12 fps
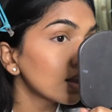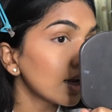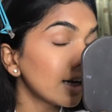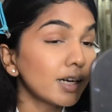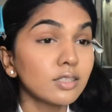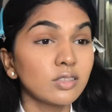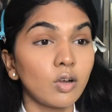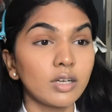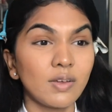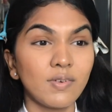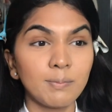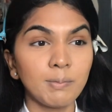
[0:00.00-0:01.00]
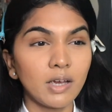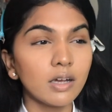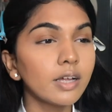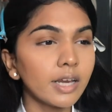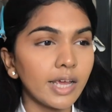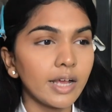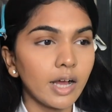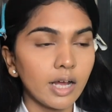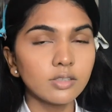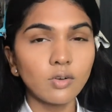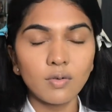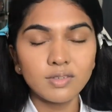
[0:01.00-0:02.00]
that it is not giving me a grey
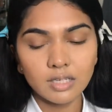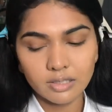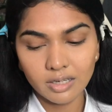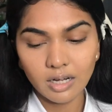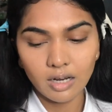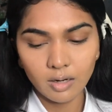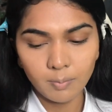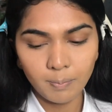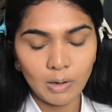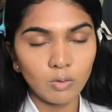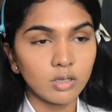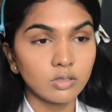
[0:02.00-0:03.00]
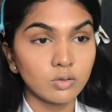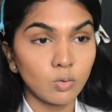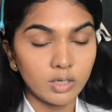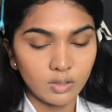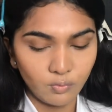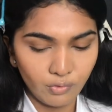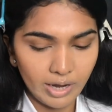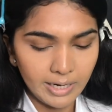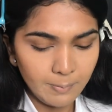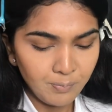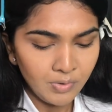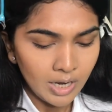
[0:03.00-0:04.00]
cast. Obviously, the color powder, so it's
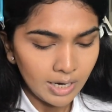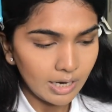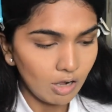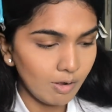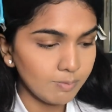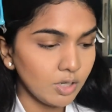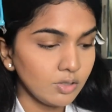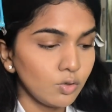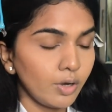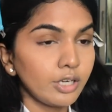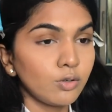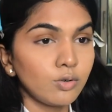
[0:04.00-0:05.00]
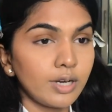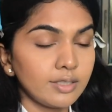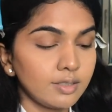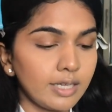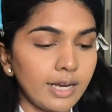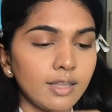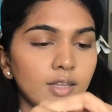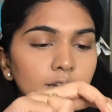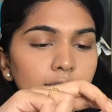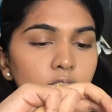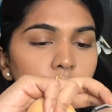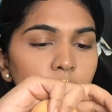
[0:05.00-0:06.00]
fine. Now, I'm just going to set the
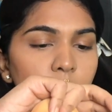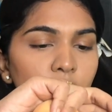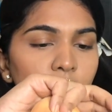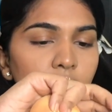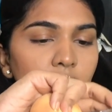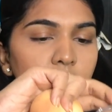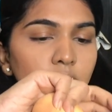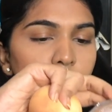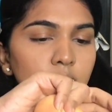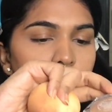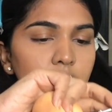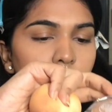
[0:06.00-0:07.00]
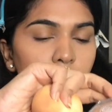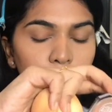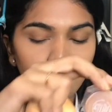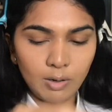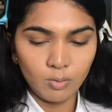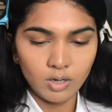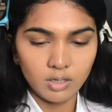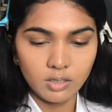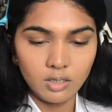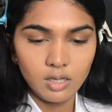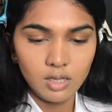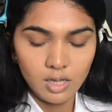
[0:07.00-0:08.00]
rest of my face with the same
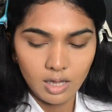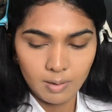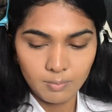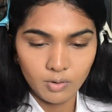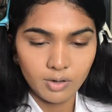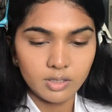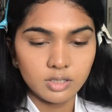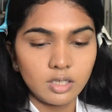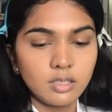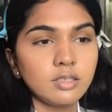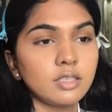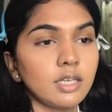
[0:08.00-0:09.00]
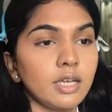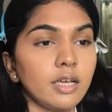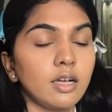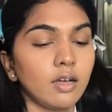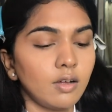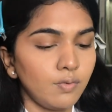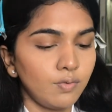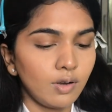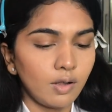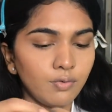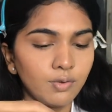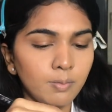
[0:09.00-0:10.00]
powder. I'm going to just take a
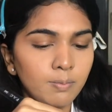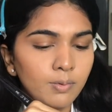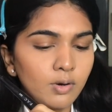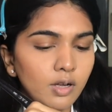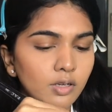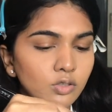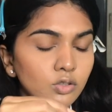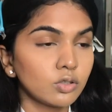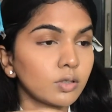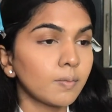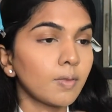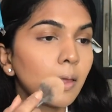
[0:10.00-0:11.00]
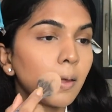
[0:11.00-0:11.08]
fluffy brush.